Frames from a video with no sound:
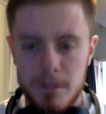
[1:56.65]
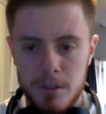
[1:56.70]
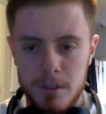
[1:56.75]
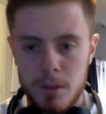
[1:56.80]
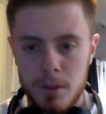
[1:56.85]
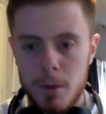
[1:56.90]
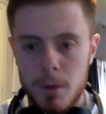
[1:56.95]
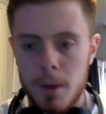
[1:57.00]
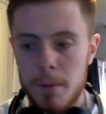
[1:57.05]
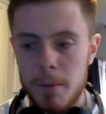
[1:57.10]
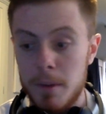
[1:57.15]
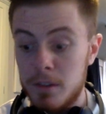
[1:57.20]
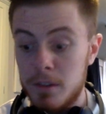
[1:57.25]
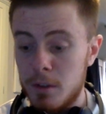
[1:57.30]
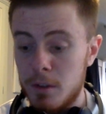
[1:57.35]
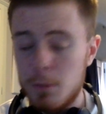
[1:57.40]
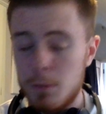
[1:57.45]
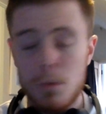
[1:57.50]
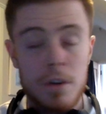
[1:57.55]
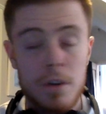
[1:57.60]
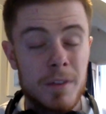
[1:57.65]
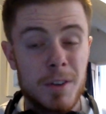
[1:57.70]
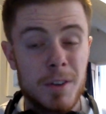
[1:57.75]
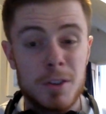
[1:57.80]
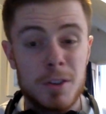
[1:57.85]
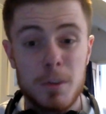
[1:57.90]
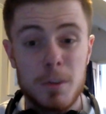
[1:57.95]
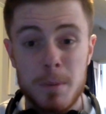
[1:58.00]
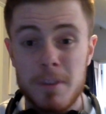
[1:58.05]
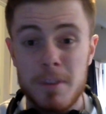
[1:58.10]
So there's still more info
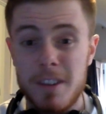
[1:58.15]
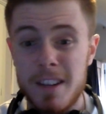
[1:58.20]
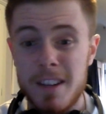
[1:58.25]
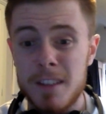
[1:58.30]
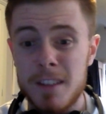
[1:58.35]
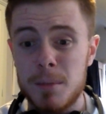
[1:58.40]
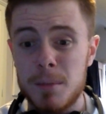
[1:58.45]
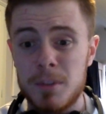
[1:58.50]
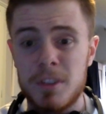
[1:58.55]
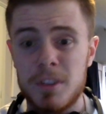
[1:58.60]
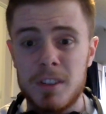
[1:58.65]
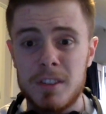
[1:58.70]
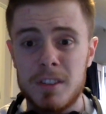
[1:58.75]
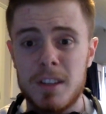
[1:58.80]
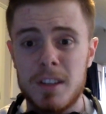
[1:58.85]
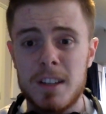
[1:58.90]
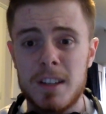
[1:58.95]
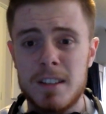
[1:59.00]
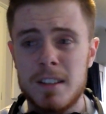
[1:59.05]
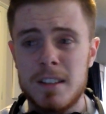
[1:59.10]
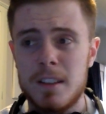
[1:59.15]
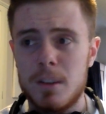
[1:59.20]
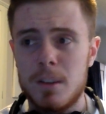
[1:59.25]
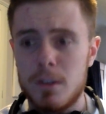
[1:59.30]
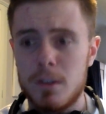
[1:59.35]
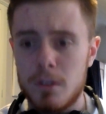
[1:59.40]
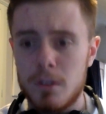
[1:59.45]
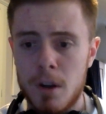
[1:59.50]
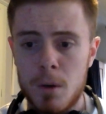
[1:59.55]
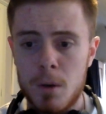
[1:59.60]
to be released, which is exciting. They've
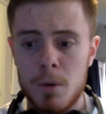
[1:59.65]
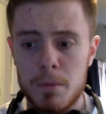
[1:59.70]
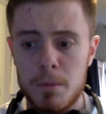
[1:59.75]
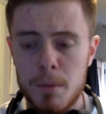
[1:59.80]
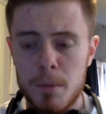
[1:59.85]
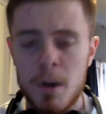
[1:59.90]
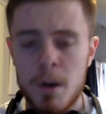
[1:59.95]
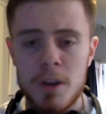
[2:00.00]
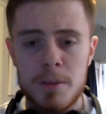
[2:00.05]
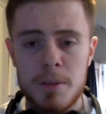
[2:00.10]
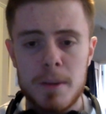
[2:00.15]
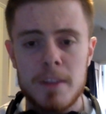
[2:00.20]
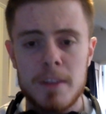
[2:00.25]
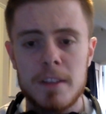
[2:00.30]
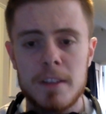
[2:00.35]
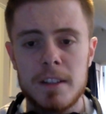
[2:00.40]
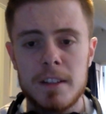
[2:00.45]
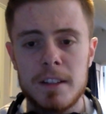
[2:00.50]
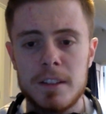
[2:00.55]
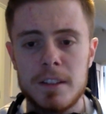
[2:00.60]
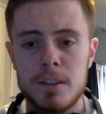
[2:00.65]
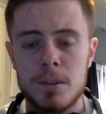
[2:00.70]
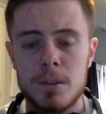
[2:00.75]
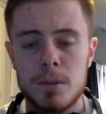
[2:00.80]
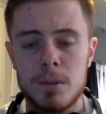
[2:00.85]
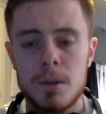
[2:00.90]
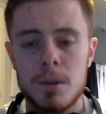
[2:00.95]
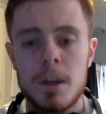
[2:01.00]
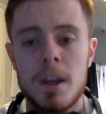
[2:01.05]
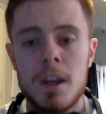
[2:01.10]
got the whole of March basically
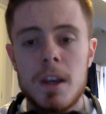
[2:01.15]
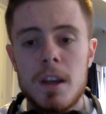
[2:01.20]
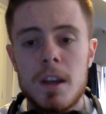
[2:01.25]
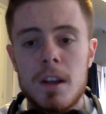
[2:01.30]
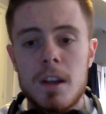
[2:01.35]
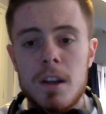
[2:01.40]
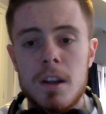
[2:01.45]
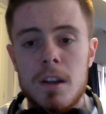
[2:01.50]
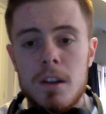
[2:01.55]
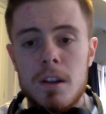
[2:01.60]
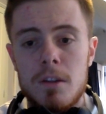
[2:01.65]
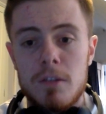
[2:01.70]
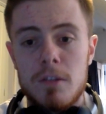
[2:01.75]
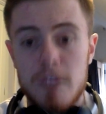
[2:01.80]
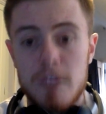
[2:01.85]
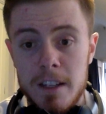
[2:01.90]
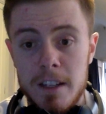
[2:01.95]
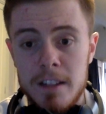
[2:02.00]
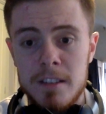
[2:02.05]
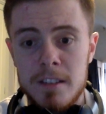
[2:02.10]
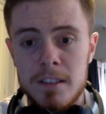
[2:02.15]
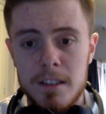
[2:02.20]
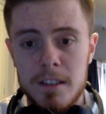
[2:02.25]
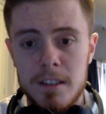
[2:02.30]
to release